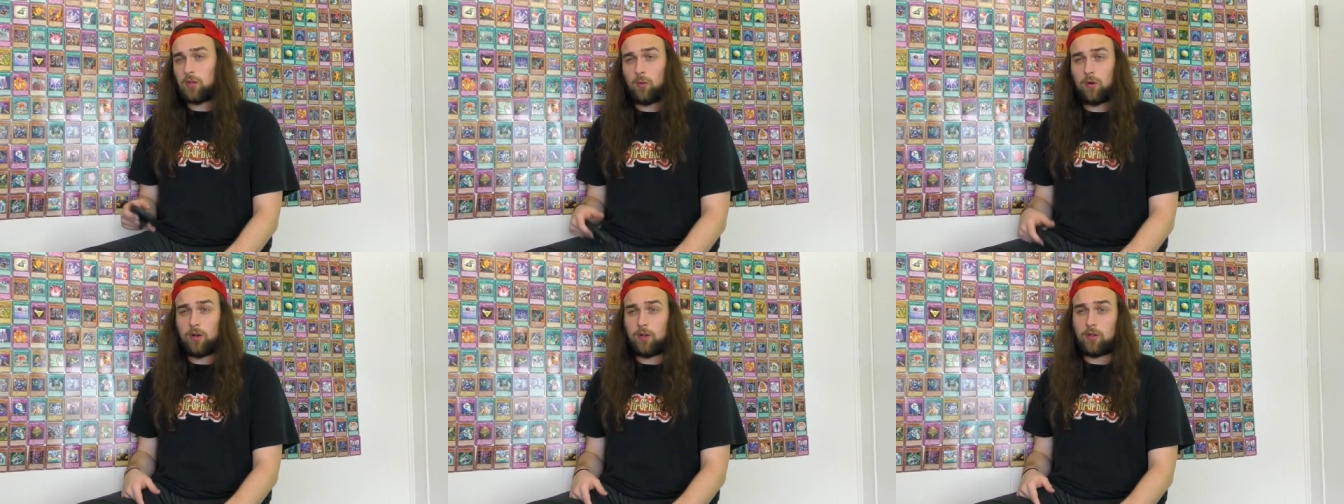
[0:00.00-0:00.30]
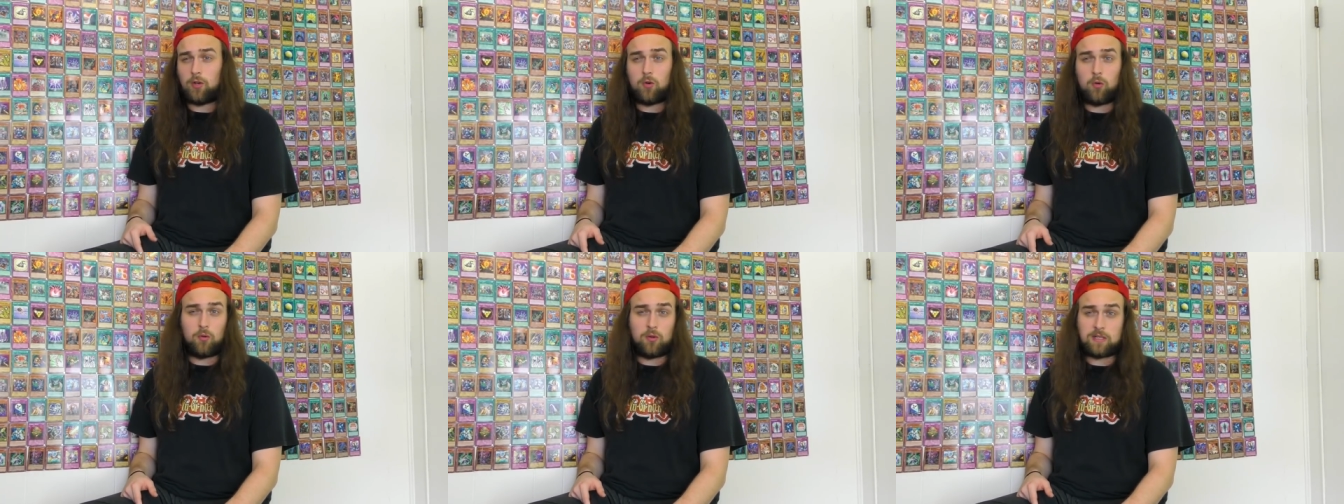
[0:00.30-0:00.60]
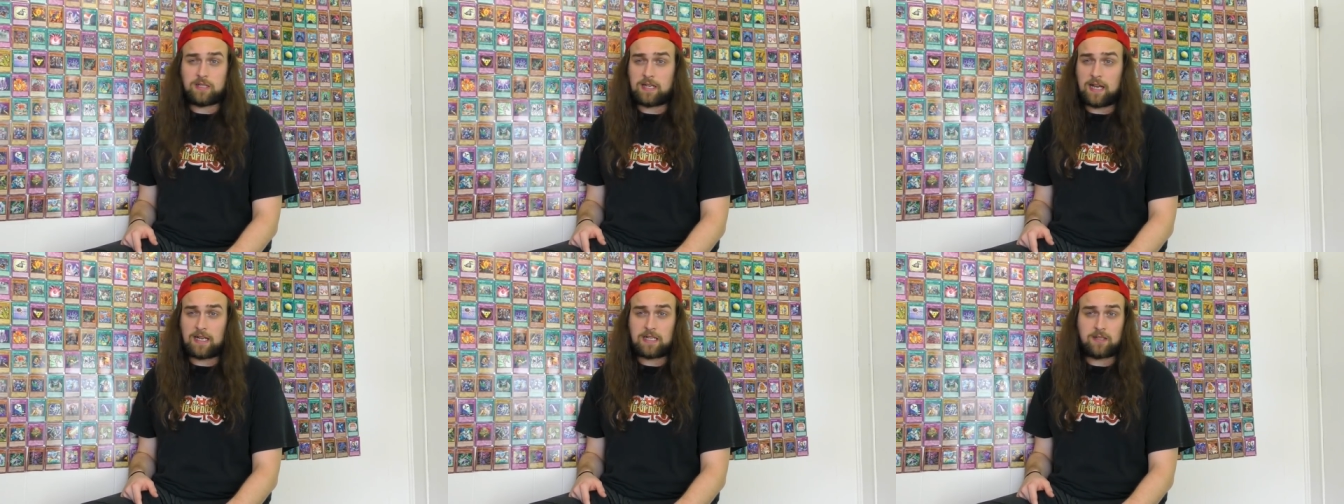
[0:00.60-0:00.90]
to one of the
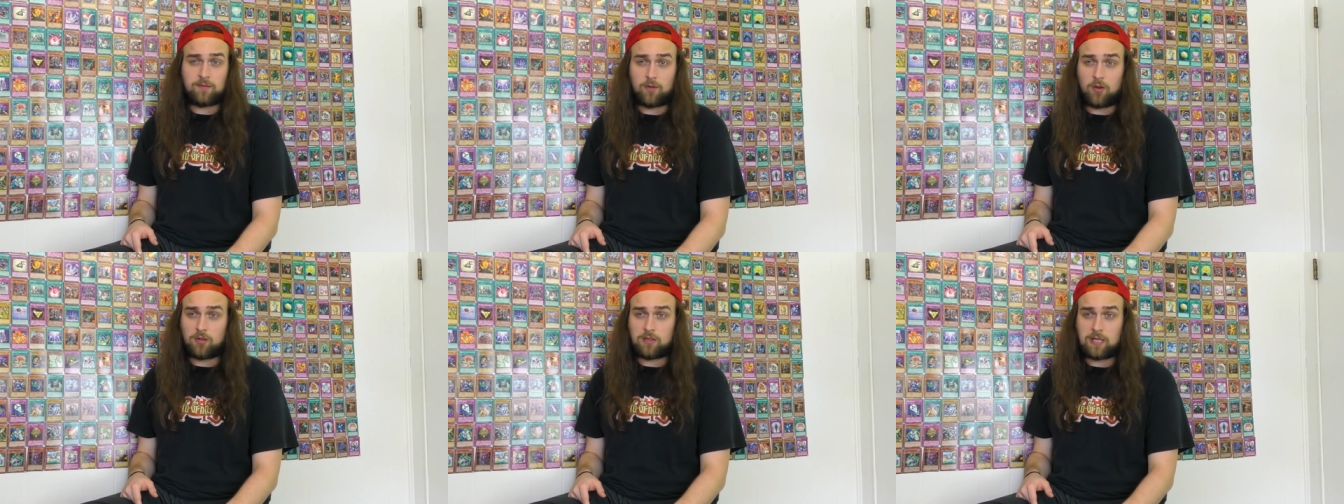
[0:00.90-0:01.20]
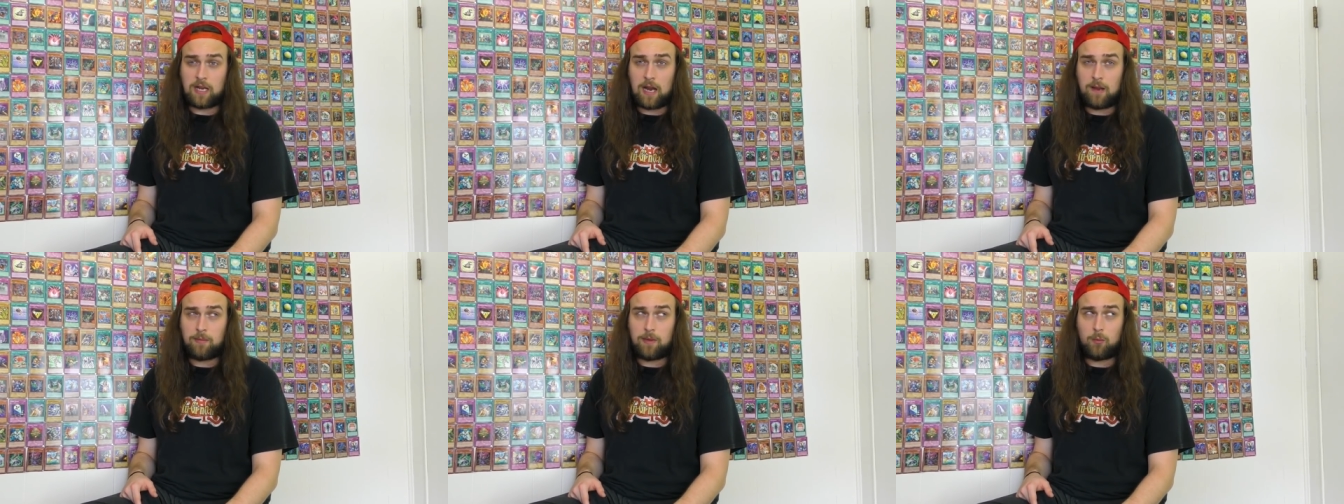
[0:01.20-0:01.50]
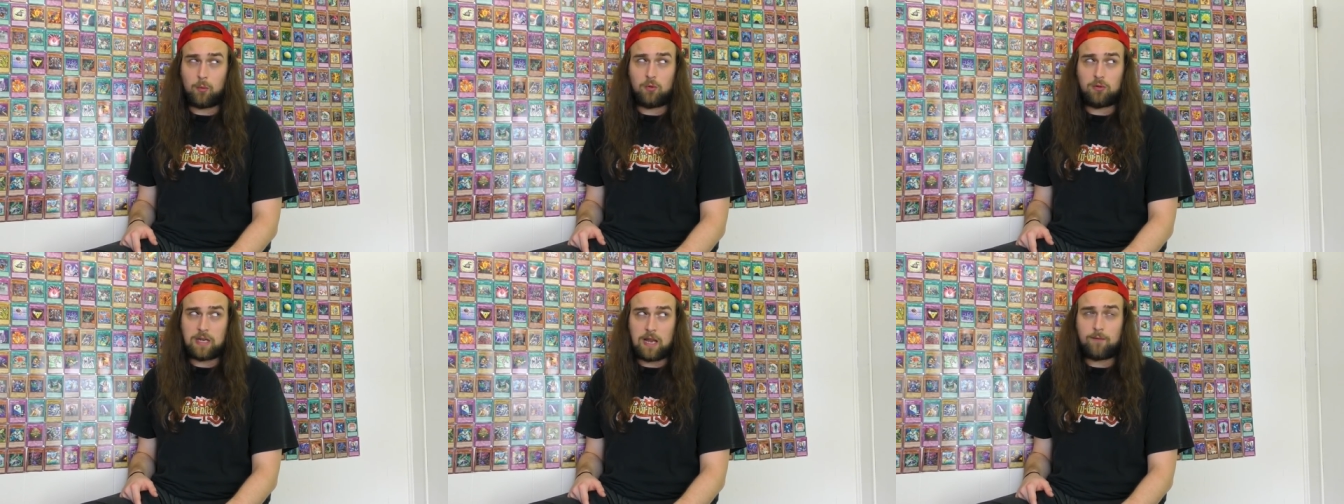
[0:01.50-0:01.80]
coolest decks of all time
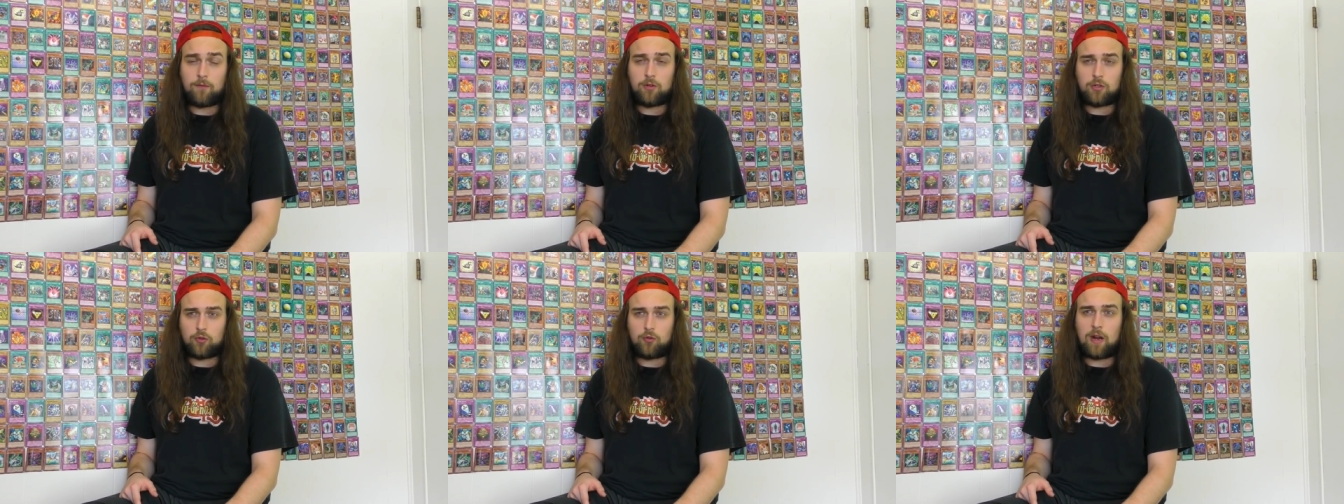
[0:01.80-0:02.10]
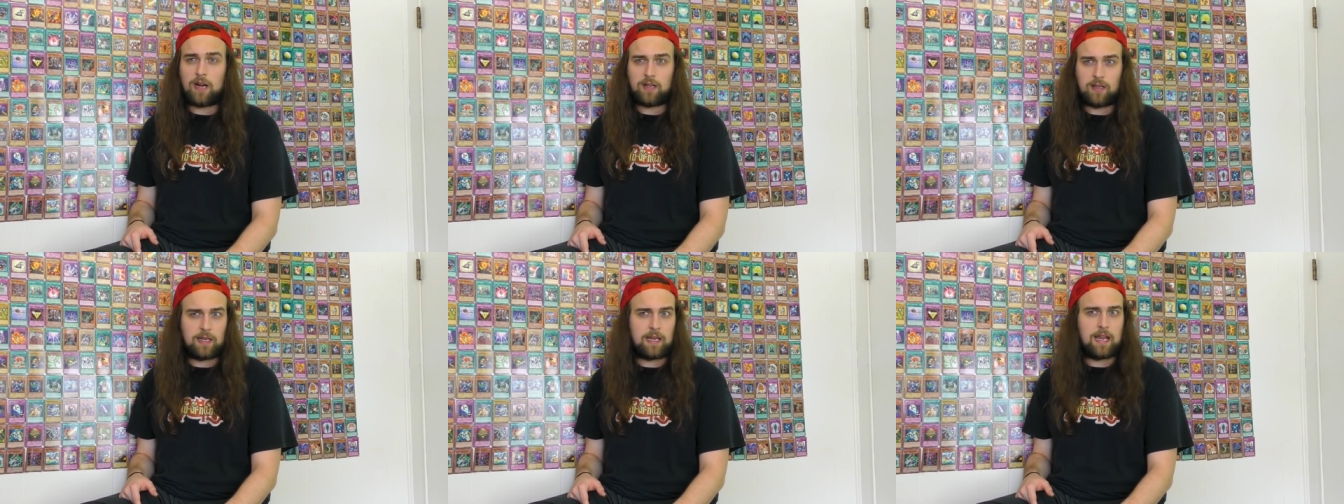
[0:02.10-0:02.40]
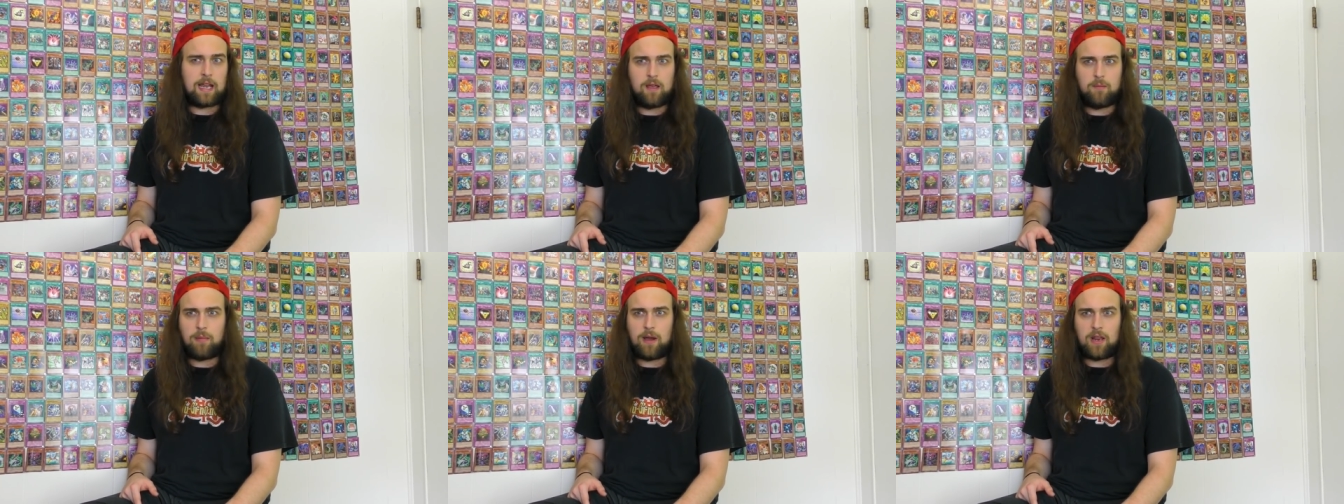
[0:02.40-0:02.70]
that will never directly
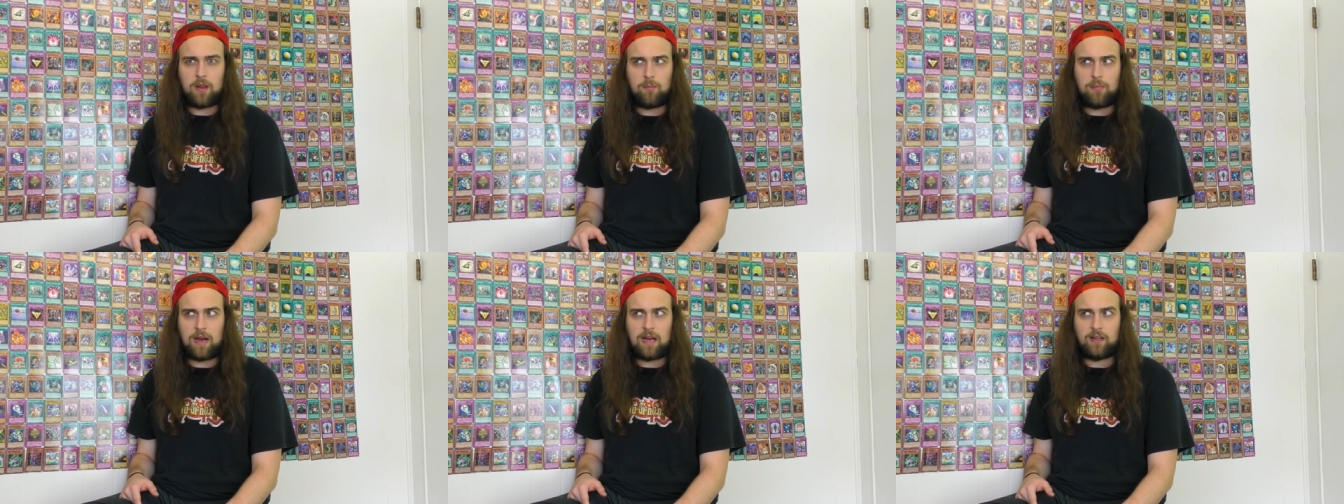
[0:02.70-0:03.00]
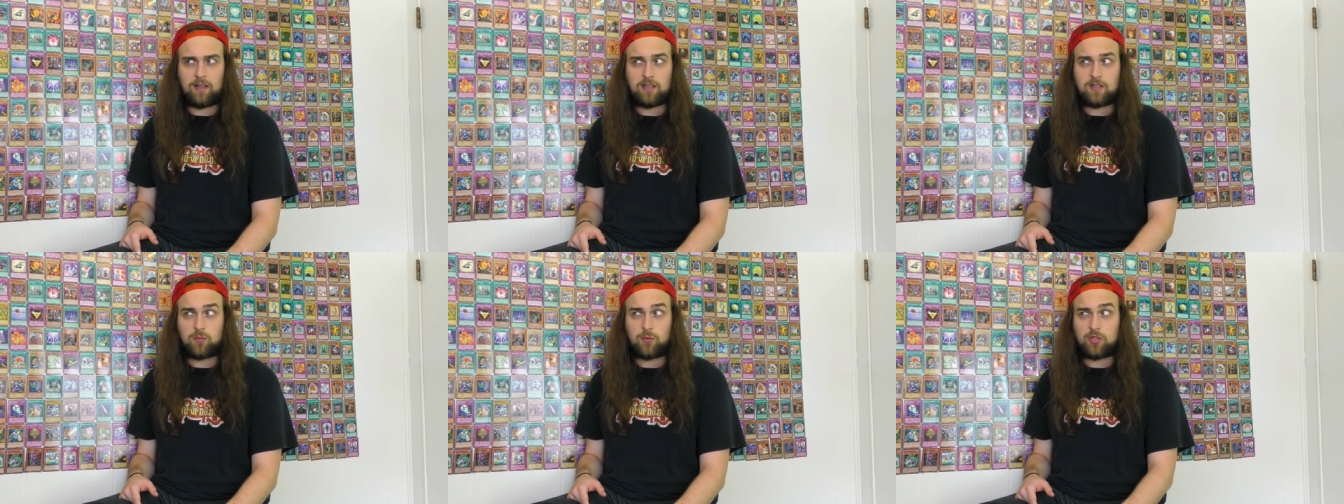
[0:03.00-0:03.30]
get hit by the ban list,